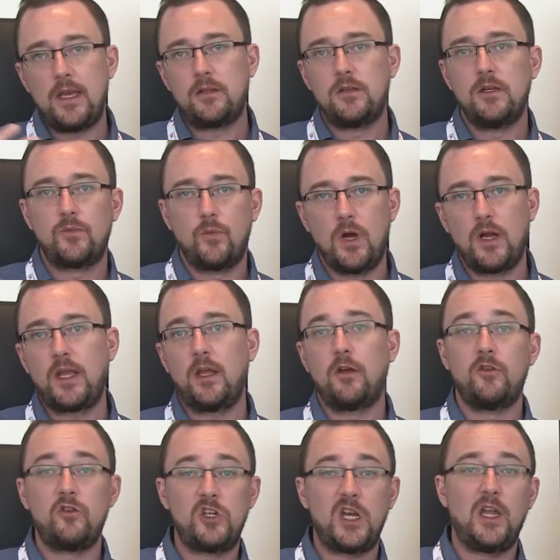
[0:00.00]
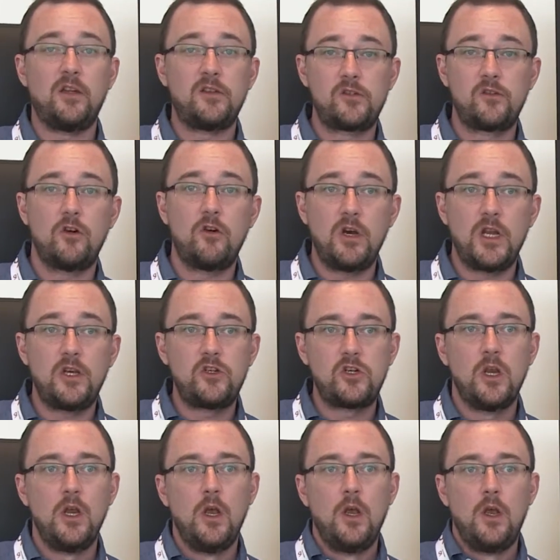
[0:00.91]
editors working on shared
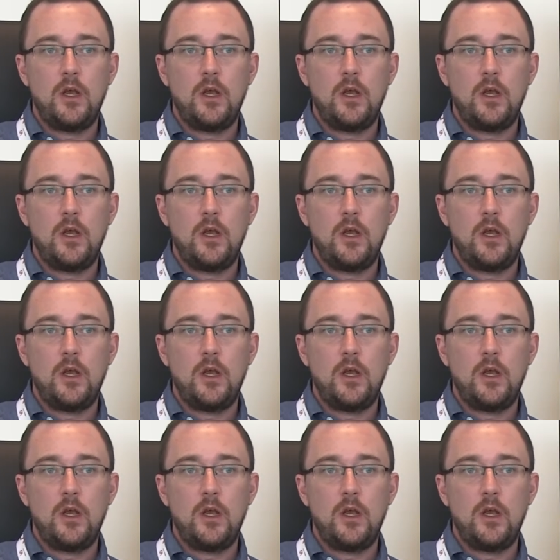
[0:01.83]
storage.